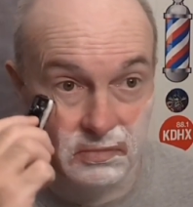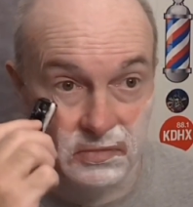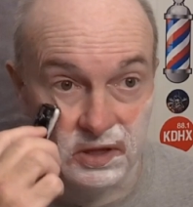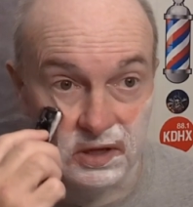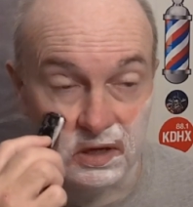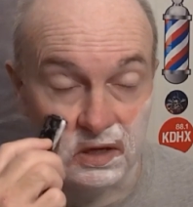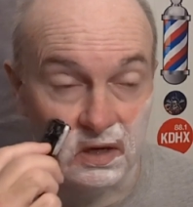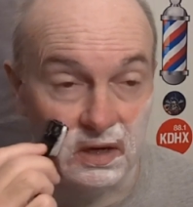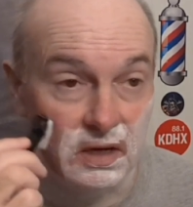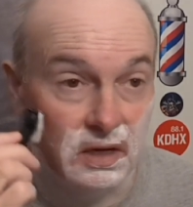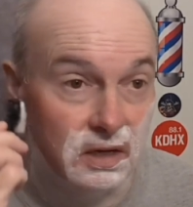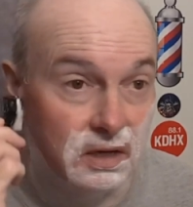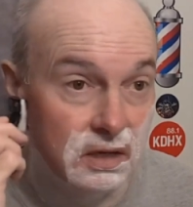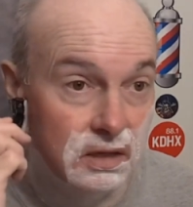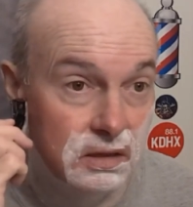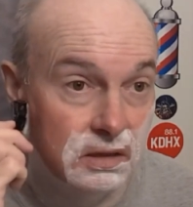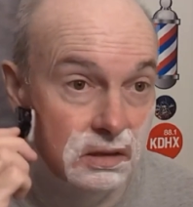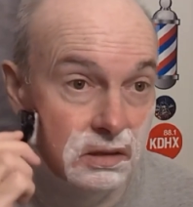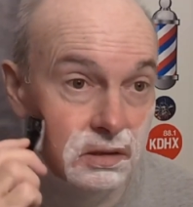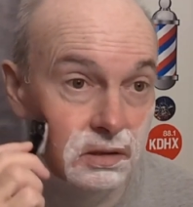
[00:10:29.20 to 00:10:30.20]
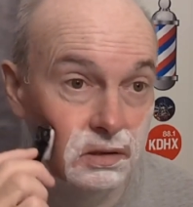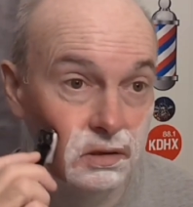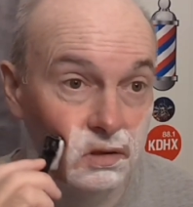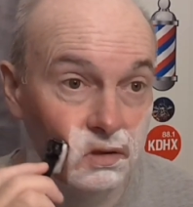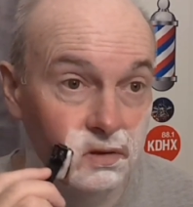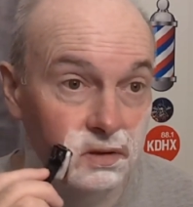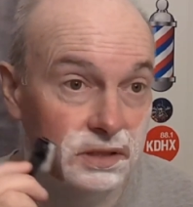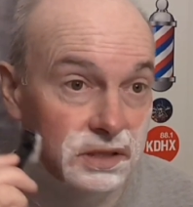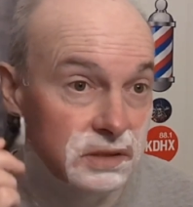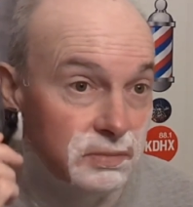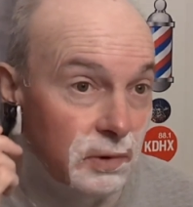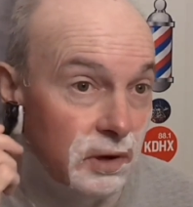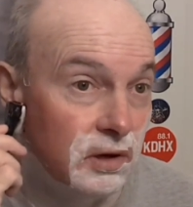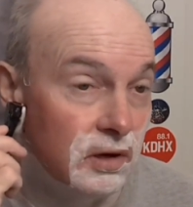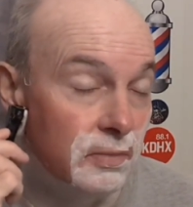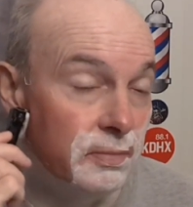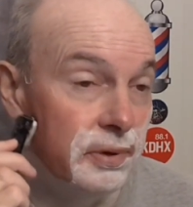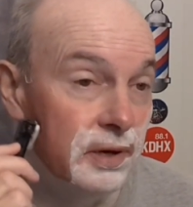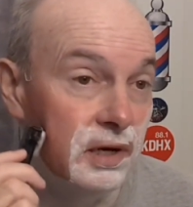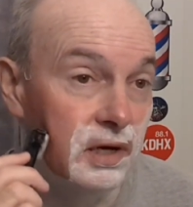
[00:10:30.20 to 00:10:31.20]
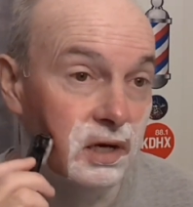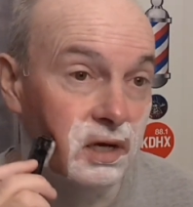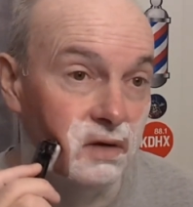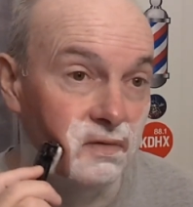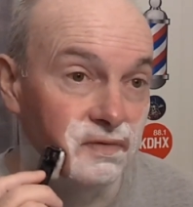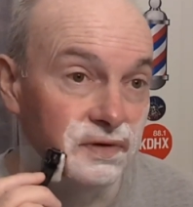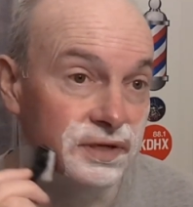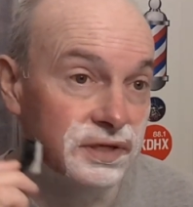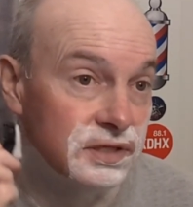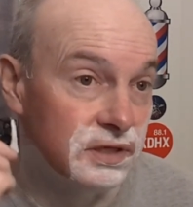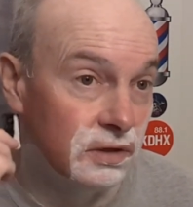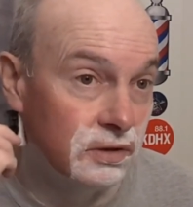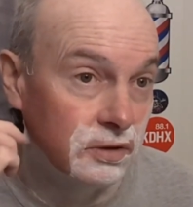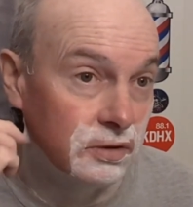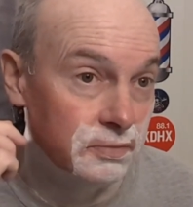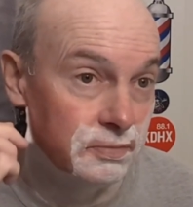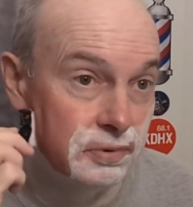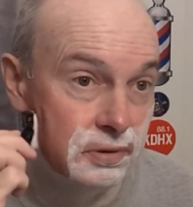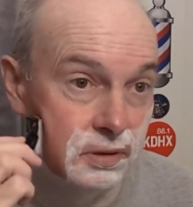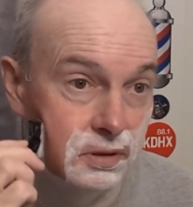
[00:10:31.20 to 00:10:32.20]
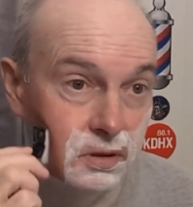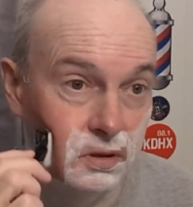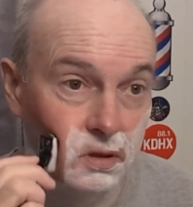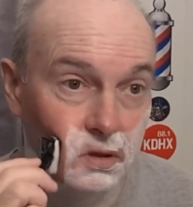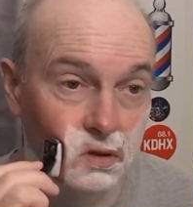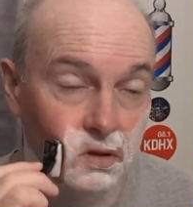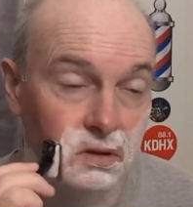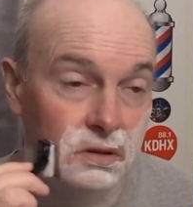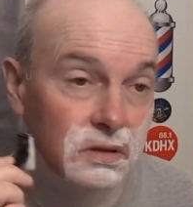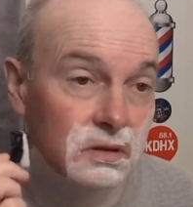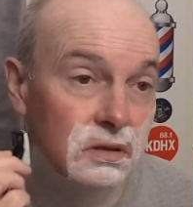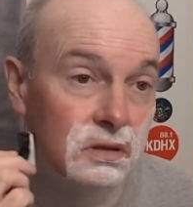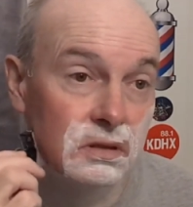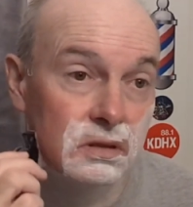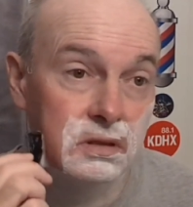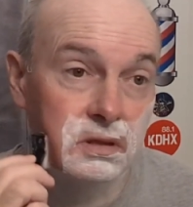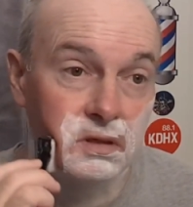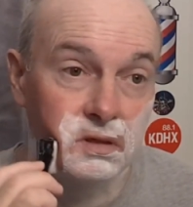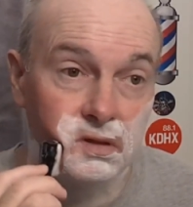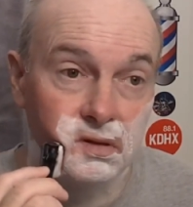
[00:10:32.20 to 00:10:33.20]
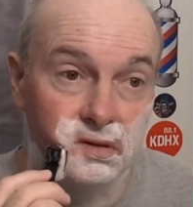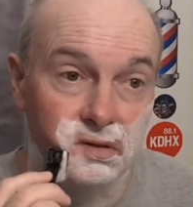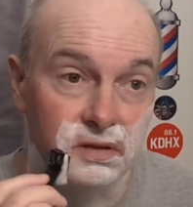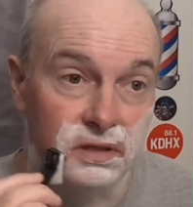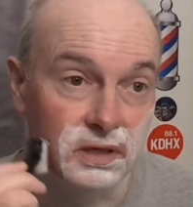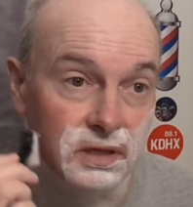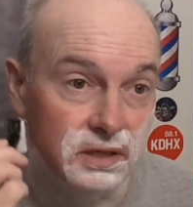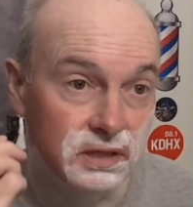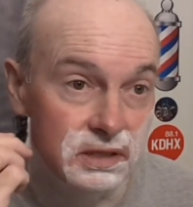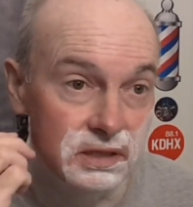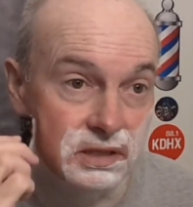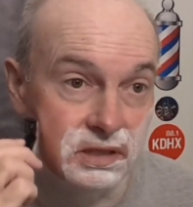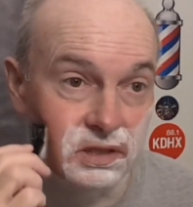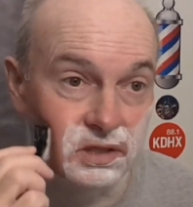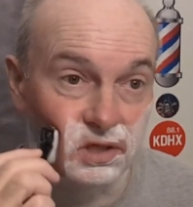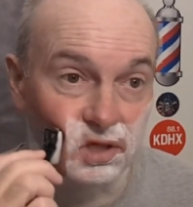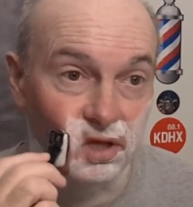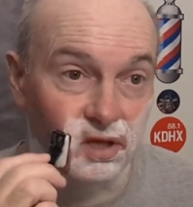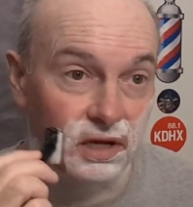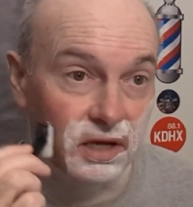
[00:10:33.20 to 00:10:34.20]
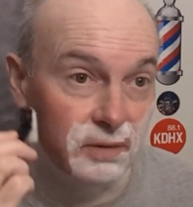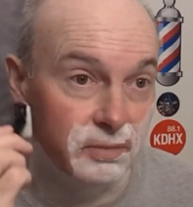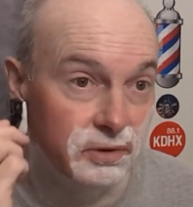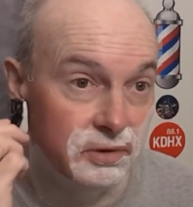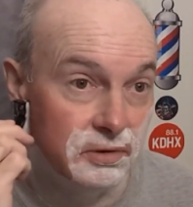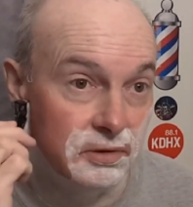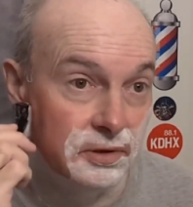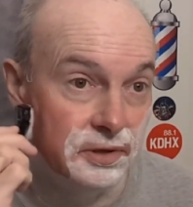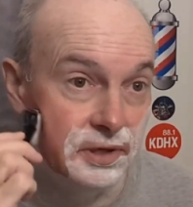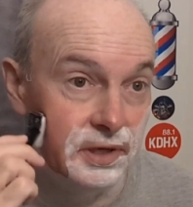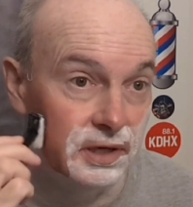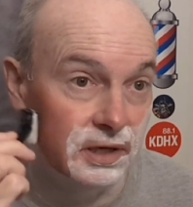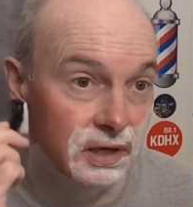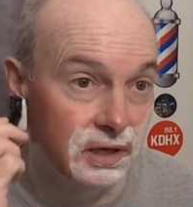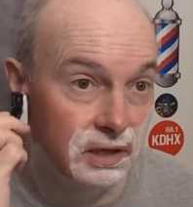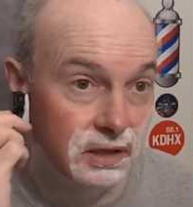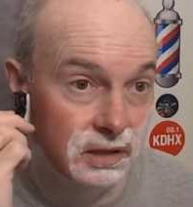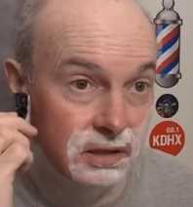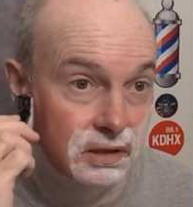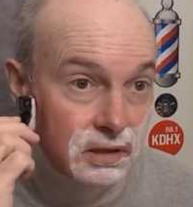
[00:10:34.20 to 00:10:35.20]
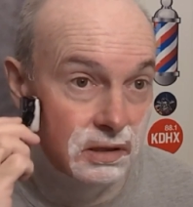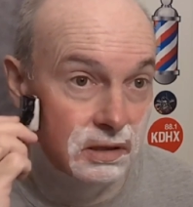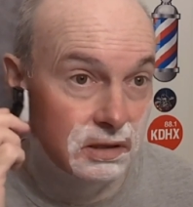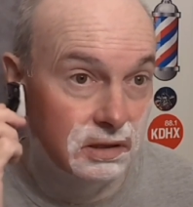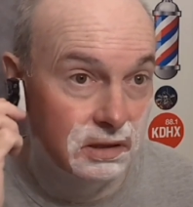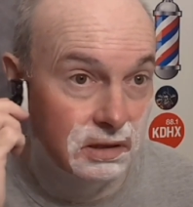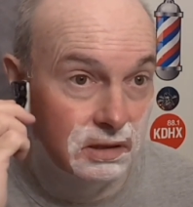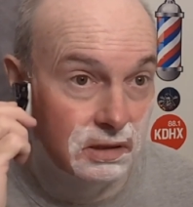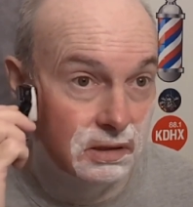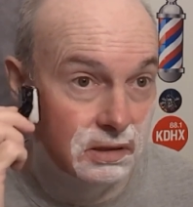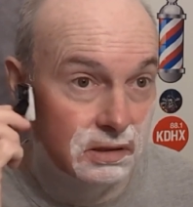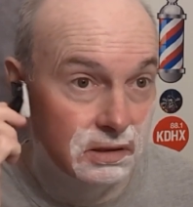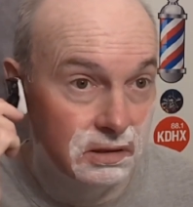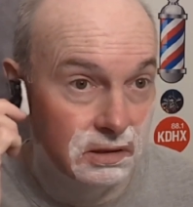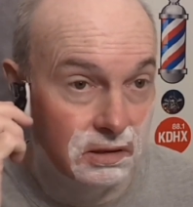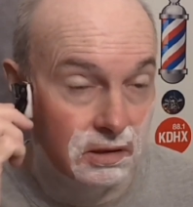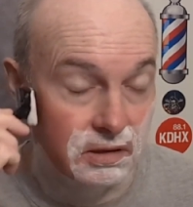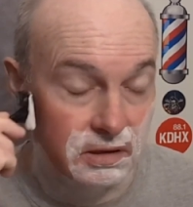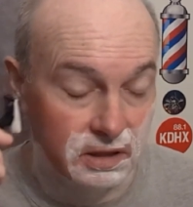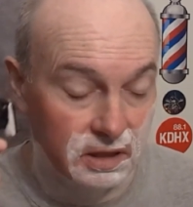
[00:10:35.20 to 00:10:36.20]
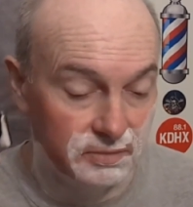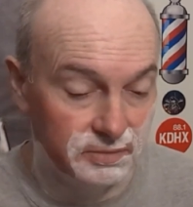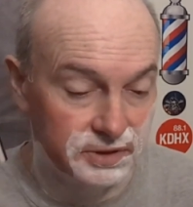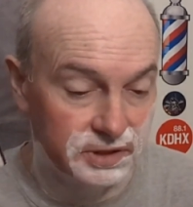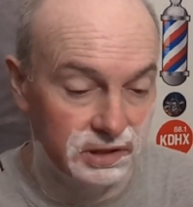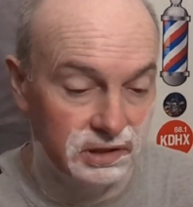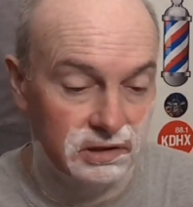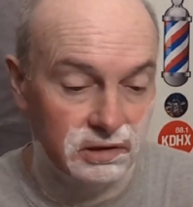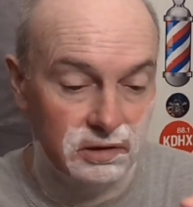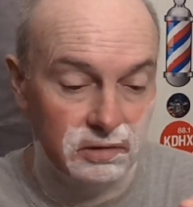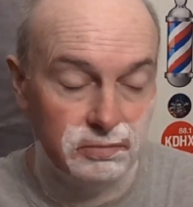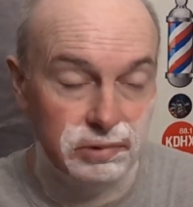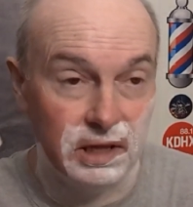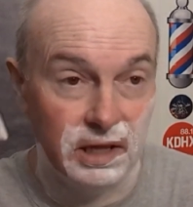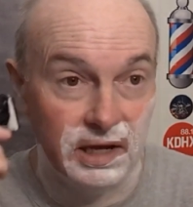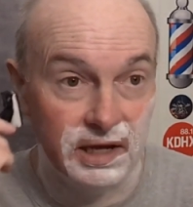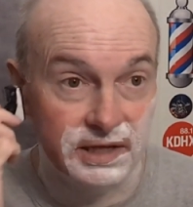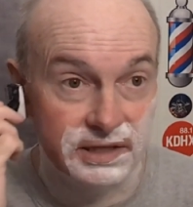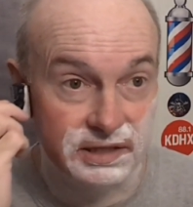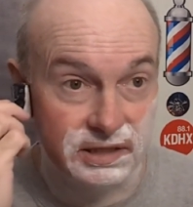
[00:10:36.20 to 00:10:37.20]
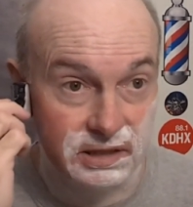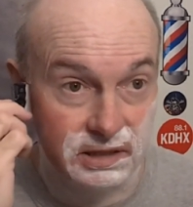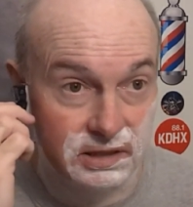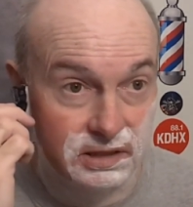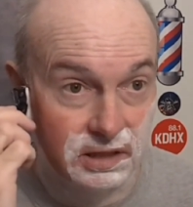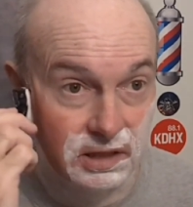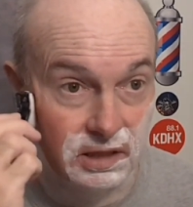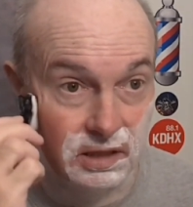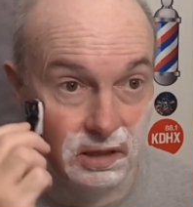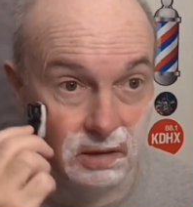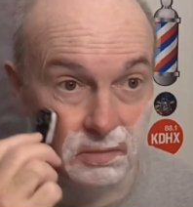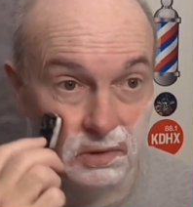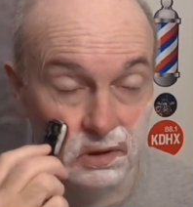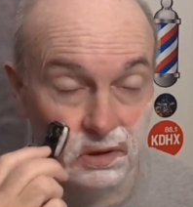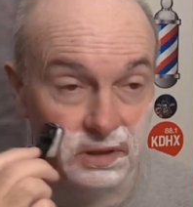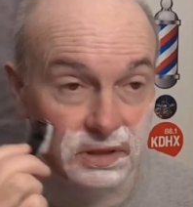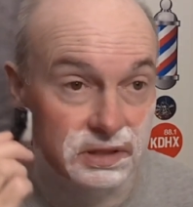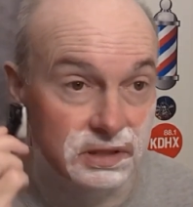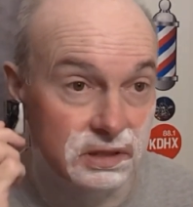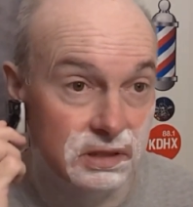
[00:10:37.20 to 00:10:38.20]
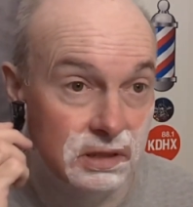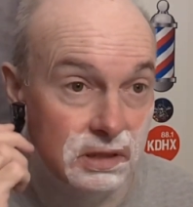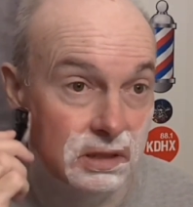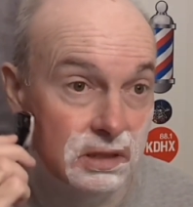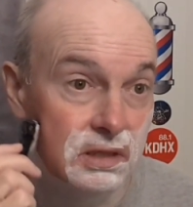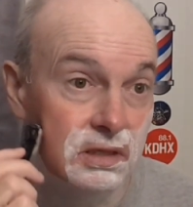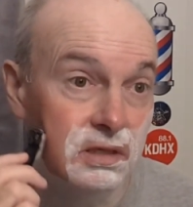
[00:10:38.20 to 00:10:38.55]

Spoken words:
The small puck of soap that is labeled, well, it comes in a little plastic tub, and it's